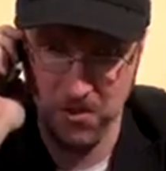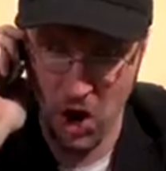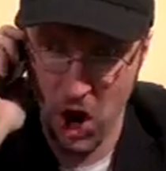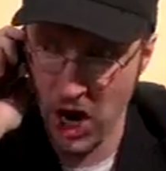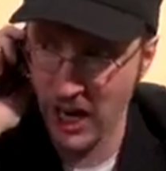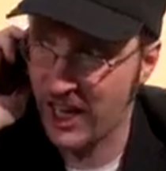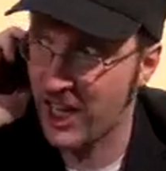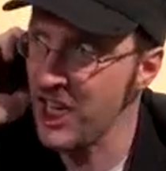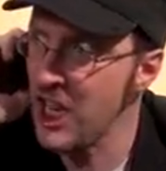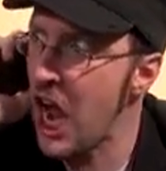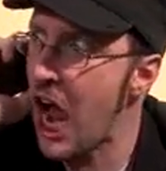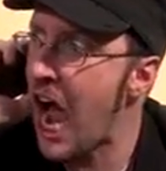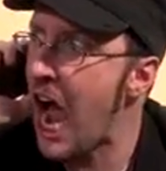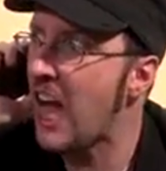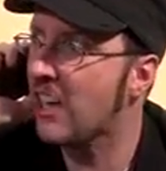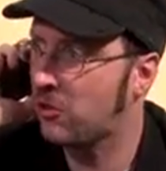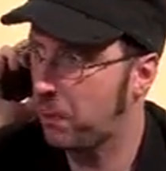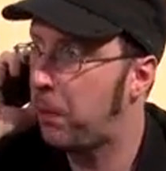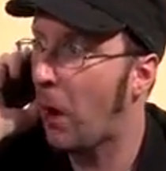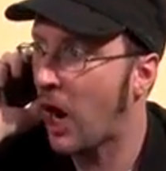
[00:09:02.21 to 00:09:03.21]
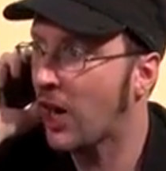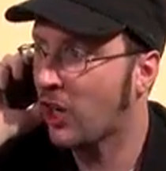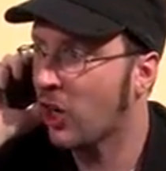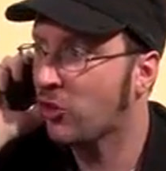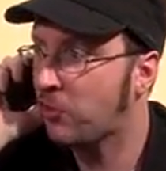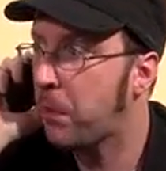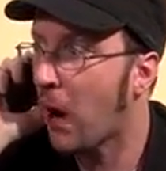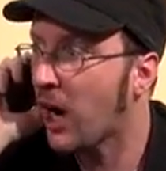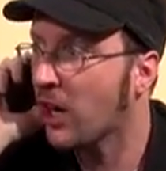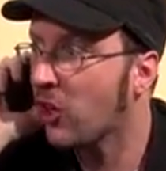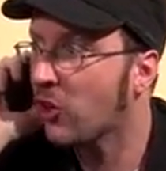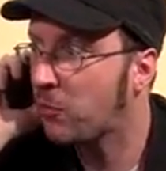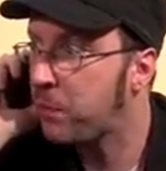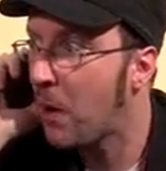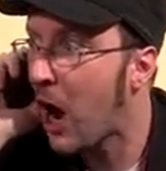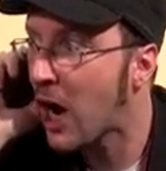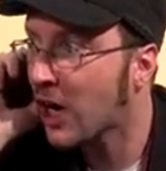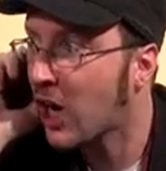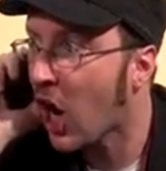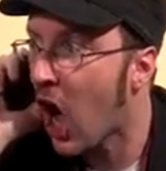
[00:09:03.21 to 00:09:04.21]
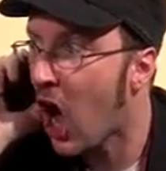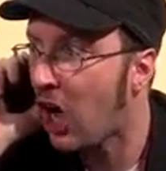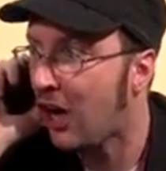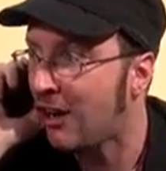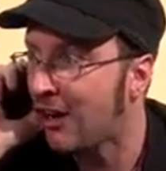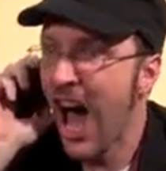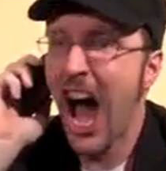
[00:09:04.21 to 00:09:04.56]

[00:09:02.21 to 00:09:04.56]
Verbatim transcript: Fuck yeah! Sparkle, sparkle, sparkle! Ah!